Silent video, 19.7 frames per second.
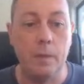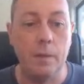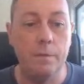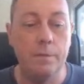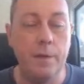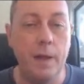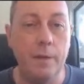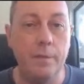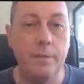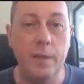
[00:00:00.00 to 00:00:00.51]

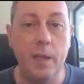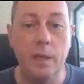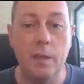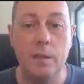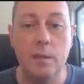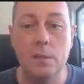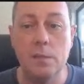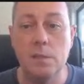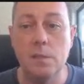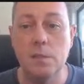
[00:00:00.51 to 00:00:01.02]
5
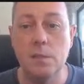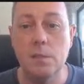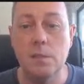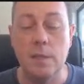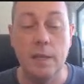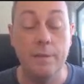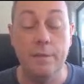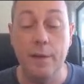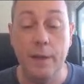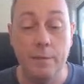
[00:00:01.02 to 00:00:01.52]
seconds,
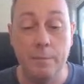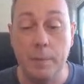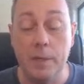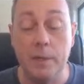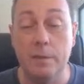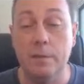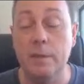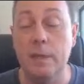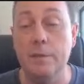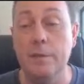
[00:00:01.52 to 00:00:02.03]
5
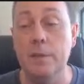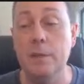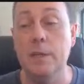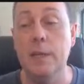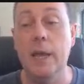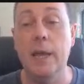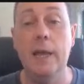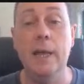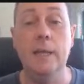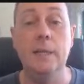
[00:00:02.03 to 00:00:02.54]
minutes even,
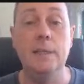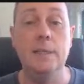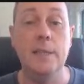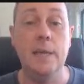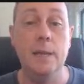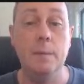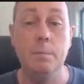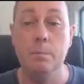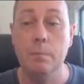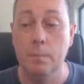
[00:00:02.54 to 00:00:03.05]
and
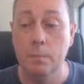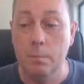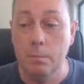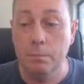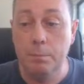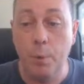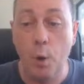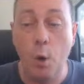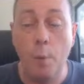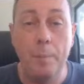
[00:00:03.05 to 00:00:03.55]
then
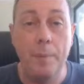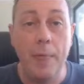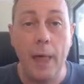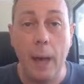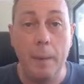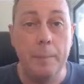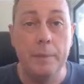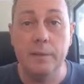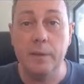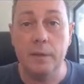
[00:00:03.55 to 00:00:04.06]
pop
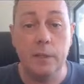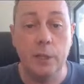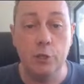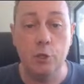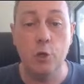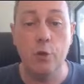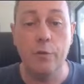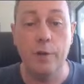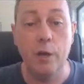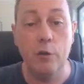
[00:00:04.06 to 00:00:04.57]
that particular
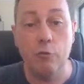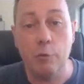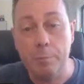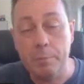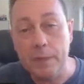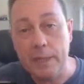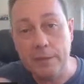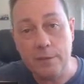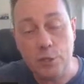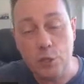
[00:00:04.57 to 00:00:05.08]
URL,
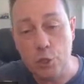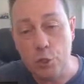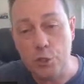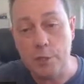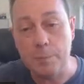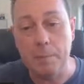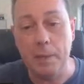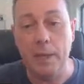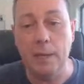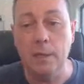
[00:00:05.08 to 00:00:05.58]
replacing your
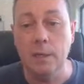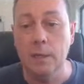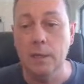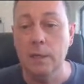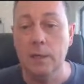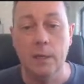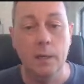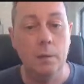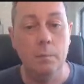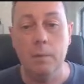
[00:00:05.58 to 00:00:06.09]
domain.
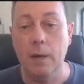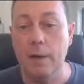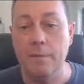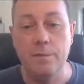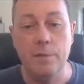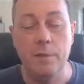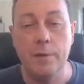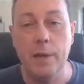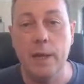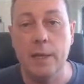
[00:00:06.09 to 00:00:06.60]
I've
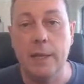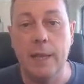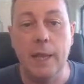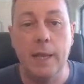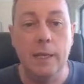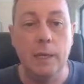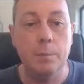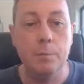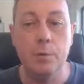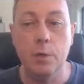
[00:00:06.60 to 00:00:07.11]
never had
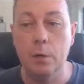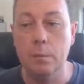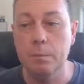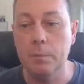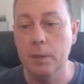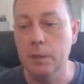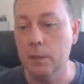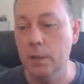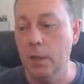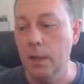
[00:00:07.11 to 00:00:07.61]
any problem,
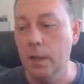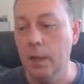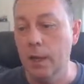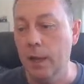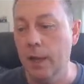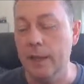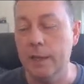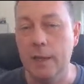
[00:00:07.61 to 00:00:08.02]
and I